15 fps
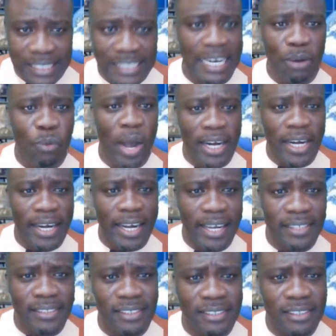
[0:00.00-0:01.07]
Is that what it
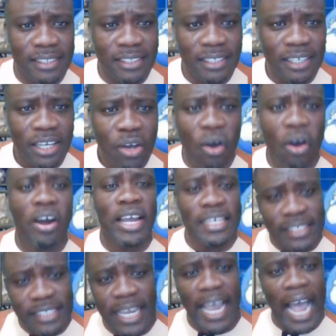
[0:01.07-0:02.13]
is? Or
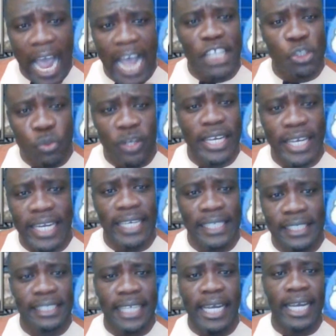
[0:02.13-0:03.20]
is it actually
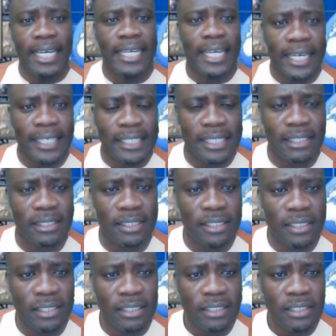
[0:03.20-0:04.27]
intended
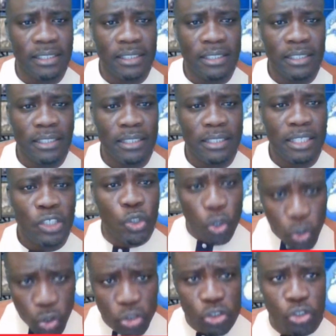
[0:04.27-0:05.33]

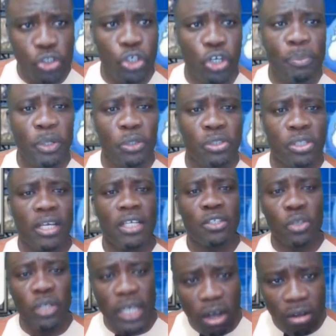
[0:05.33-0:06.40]
to contribute
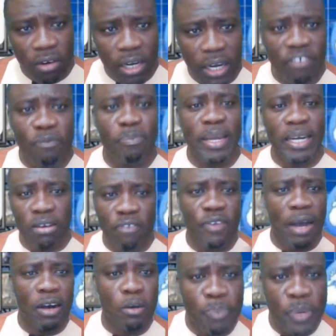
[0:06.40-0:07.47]
to the upliftment
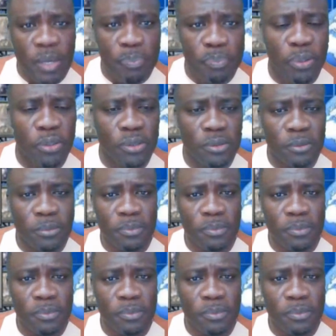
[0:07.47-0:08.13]
of our people?